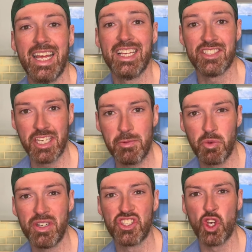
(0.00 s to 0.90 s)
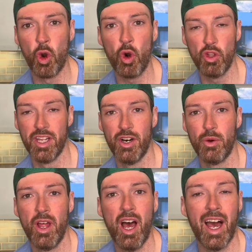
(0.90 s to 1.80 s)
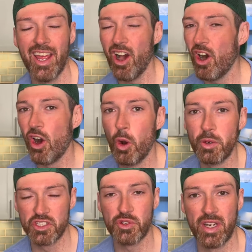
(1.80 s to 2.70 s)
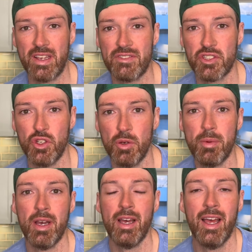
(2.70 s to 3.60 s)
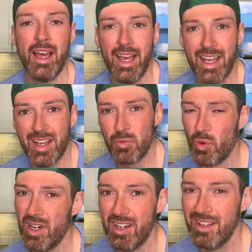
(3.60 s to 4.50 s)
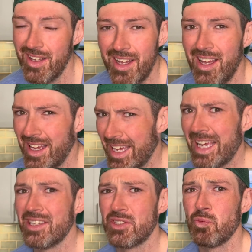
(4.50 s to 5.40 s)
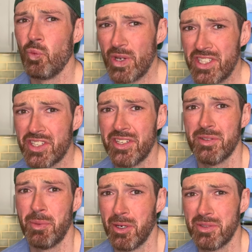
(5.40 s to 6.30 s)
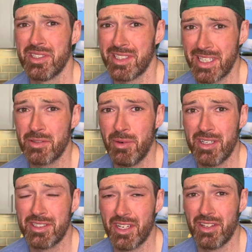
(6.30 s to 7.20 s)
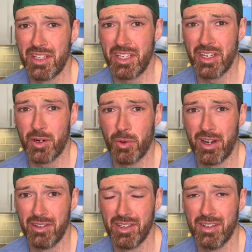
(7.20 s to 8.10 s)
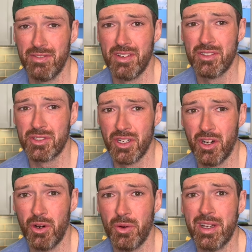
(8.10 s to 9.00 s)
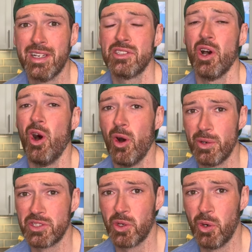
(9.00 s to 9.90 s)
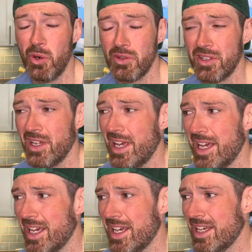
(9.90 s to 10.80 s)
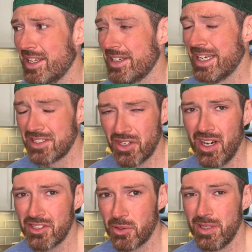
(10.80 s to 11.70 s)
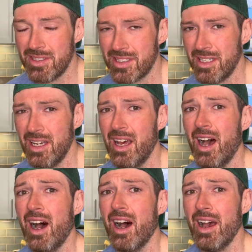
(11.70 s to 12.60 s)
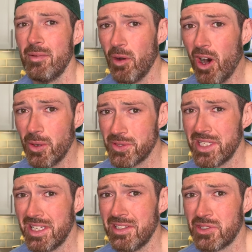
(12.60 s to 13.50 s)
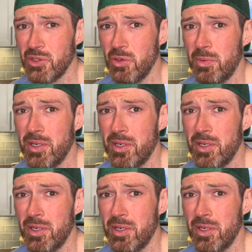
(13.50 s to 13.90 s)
It seems when it's cold out, I always crave soup. And well, it's winter about 6 months out of the year where I live. So it's always cold. And as a consequence, I'm always eating soup.